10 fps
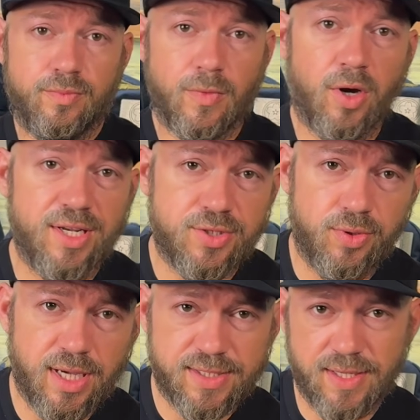All right, so
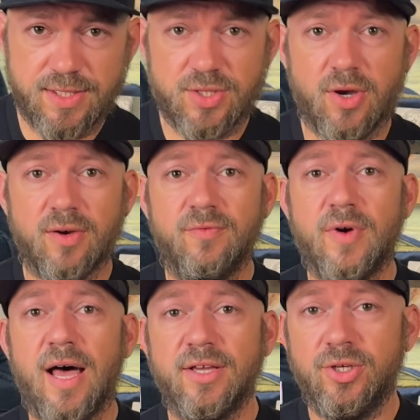next let's talk
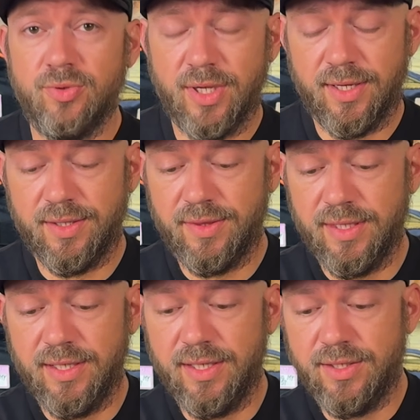value. And
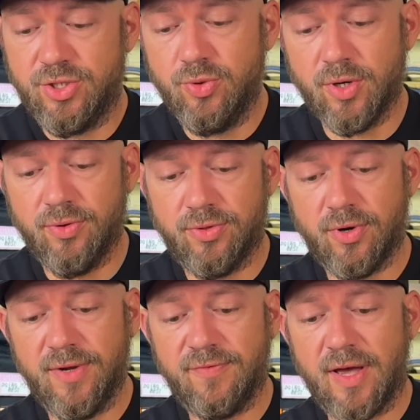the
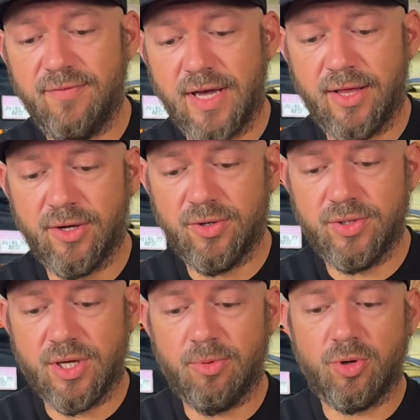
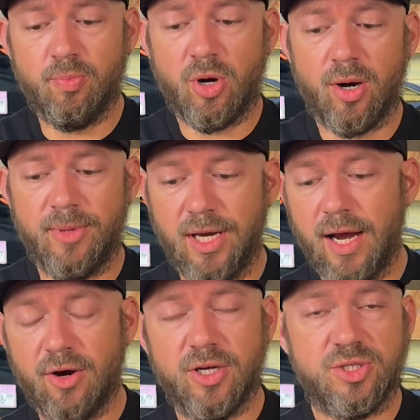$235 double compartment
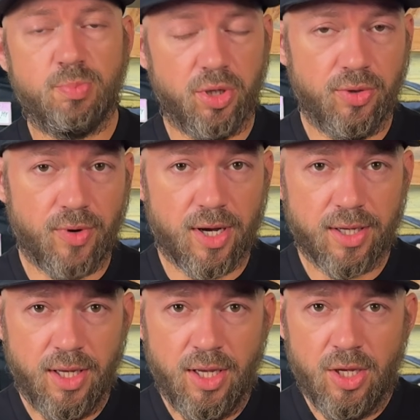Heritage Bullet Ruck
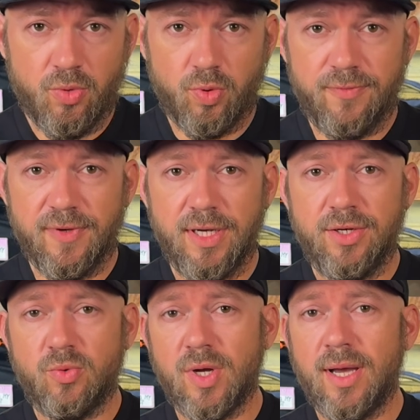would fit
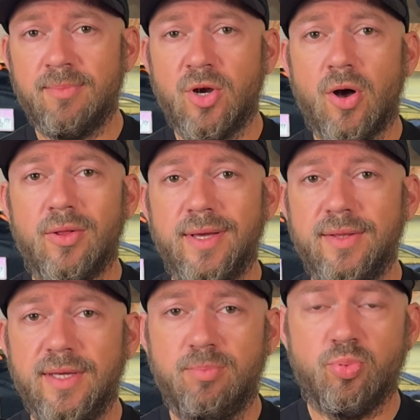into what I'm calling
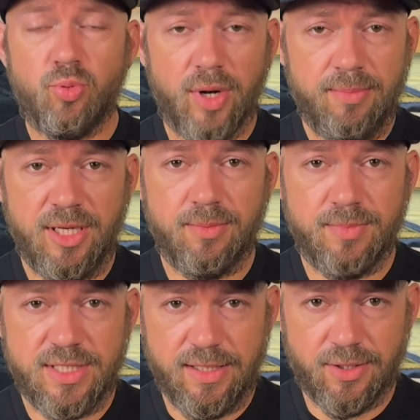the premium
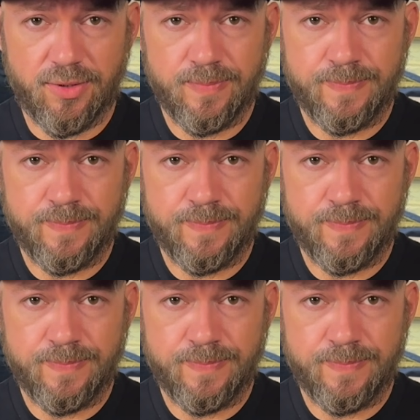tier.